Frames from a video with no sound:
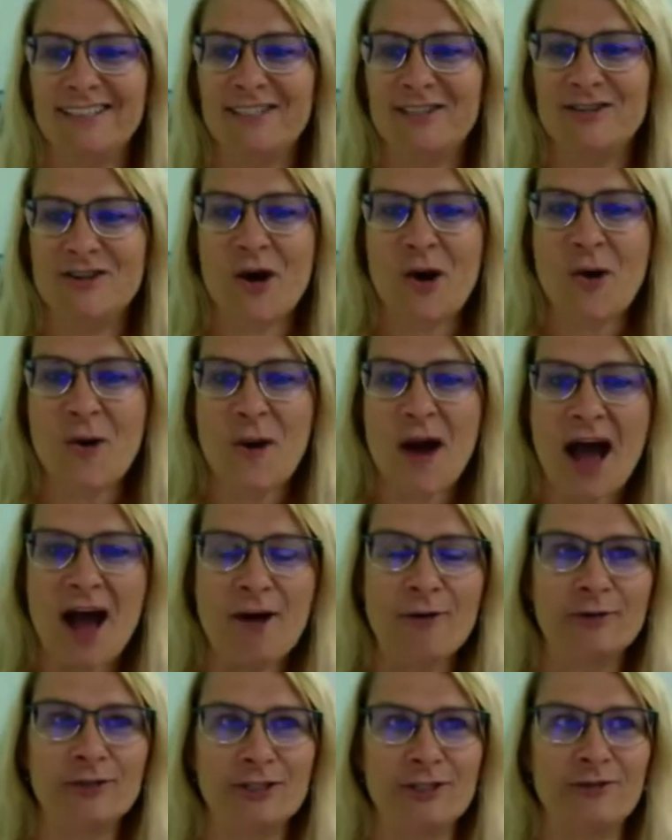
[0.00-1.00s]
know
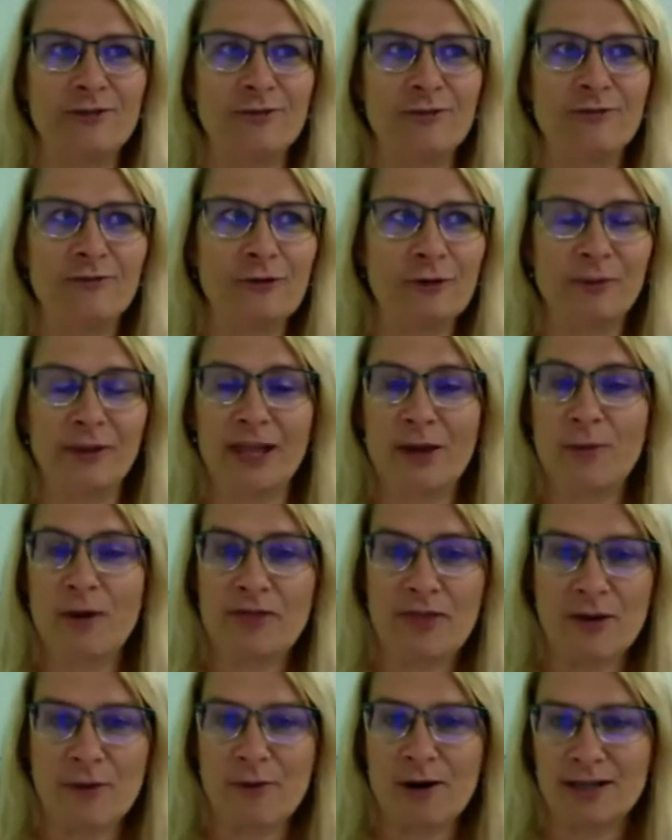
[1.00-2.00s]
how to formulate
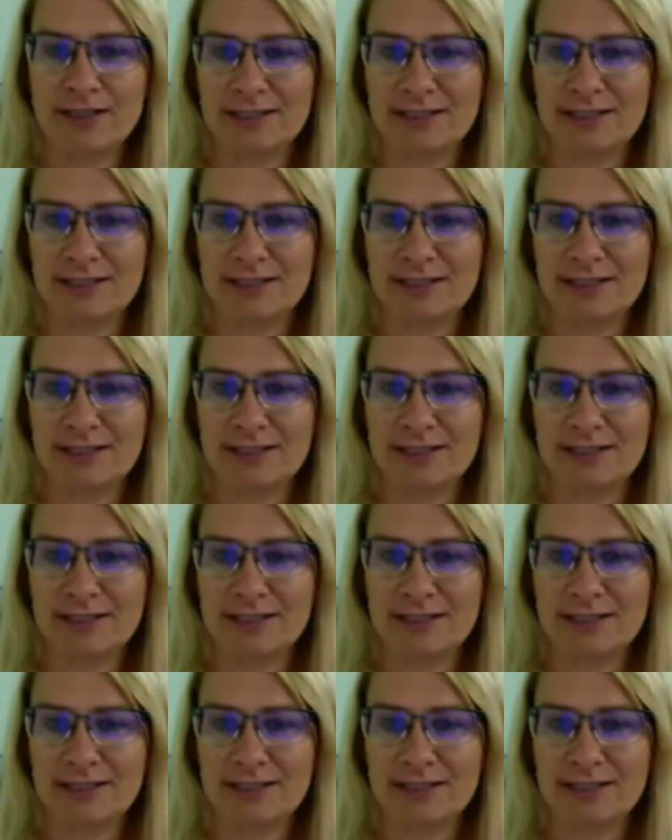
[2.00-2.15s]
what they want